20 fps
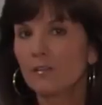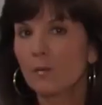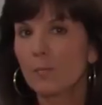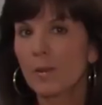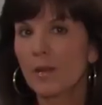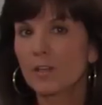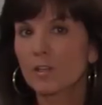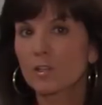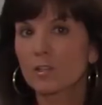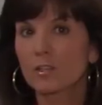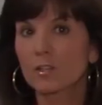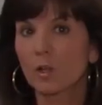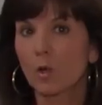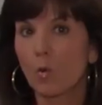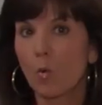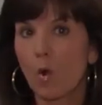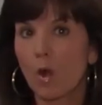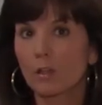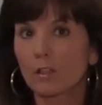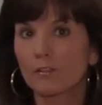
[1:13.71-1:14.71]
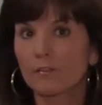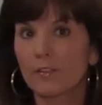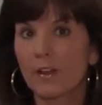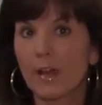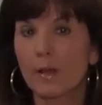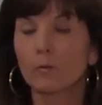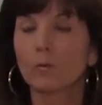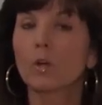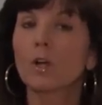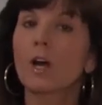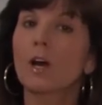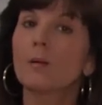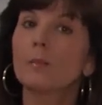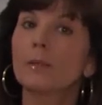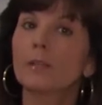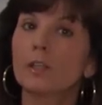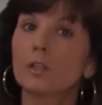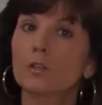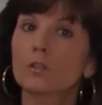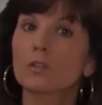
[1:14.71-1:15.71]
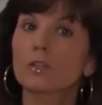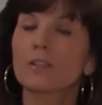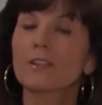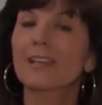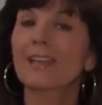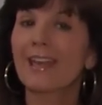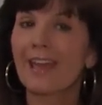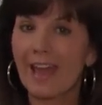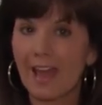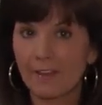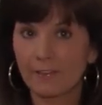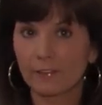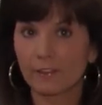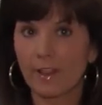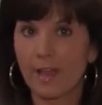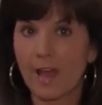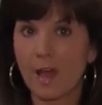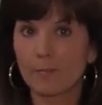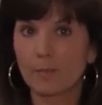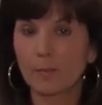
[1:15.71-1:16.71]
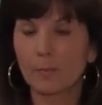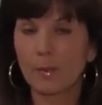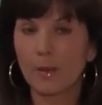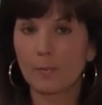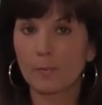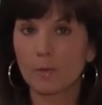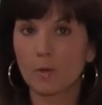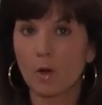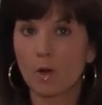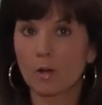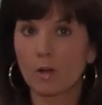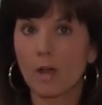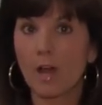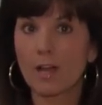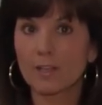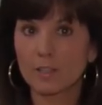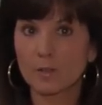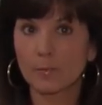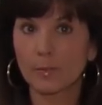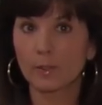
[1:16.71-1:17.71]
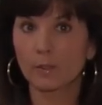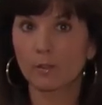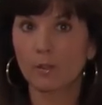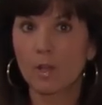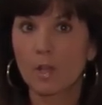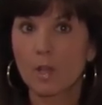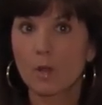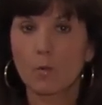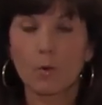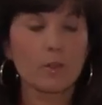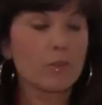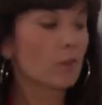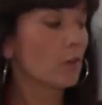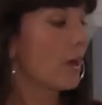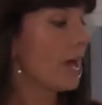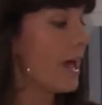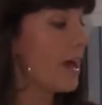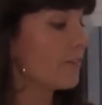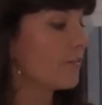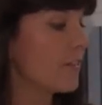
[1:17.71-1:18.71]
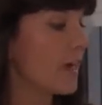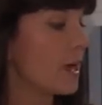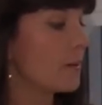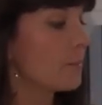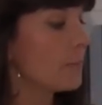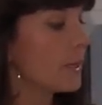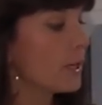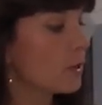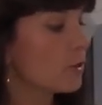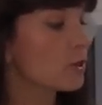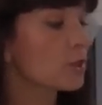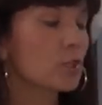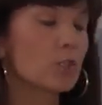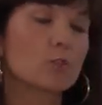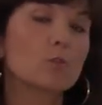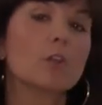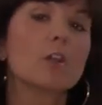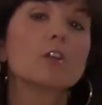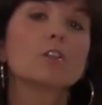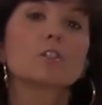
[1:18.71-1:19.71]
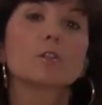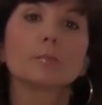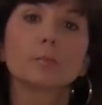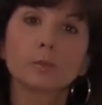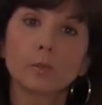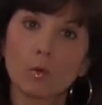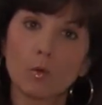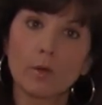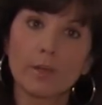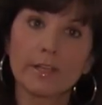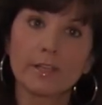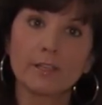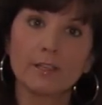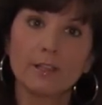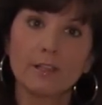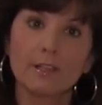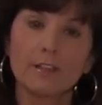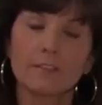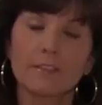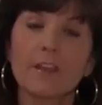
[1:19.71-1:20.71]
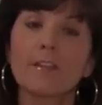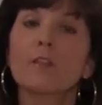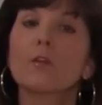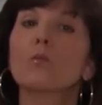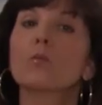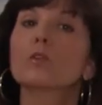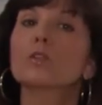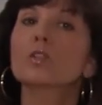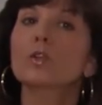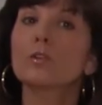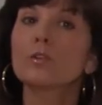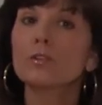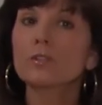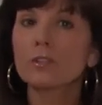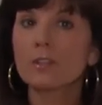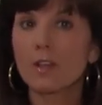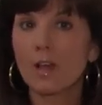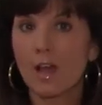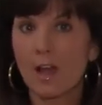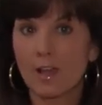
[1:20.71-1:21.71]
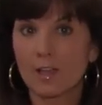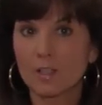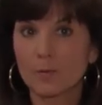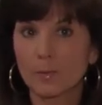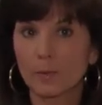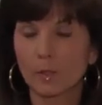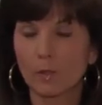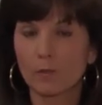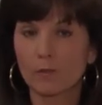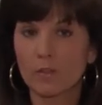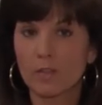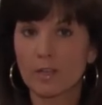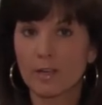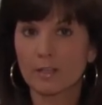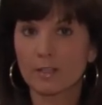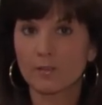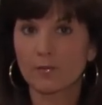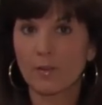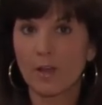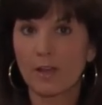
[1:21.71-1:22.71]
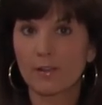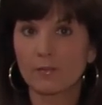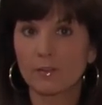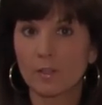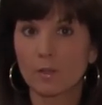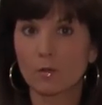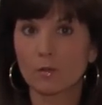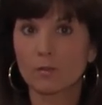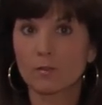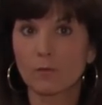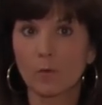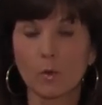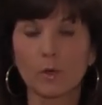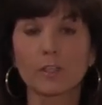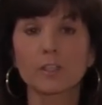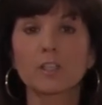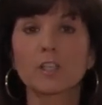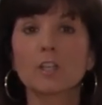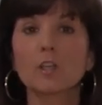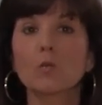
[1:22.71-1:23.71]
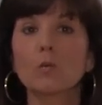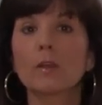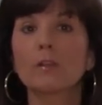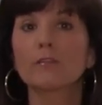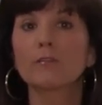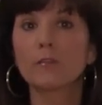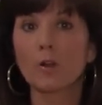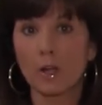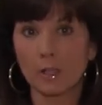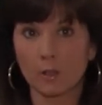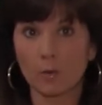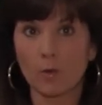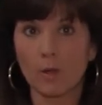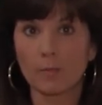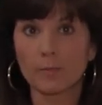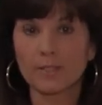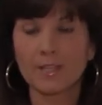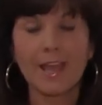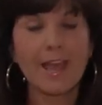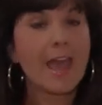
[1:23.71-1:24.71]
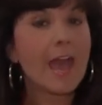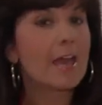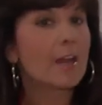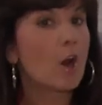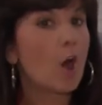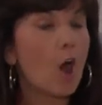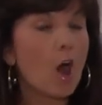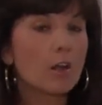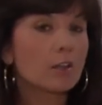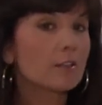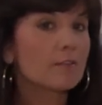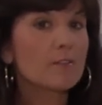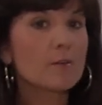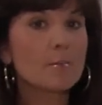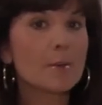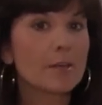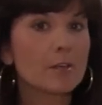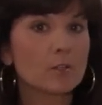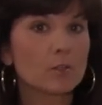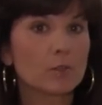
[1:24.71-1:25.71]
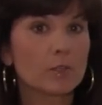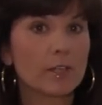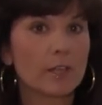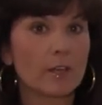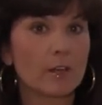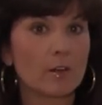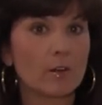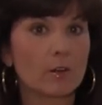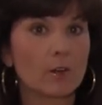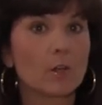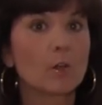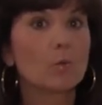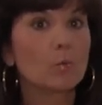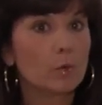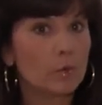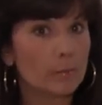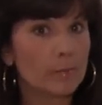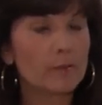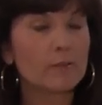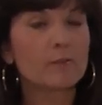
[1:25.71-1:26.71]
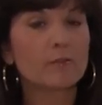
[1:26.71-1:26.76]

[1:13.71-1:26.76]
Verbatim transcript: of the patients that qualify will come here to the cath lab at Pepin Heart Hospital, where they'll have that parachute deployed. Then they'll return to the hospital over the next five years for continuing follow-ups, and all of the medical care will be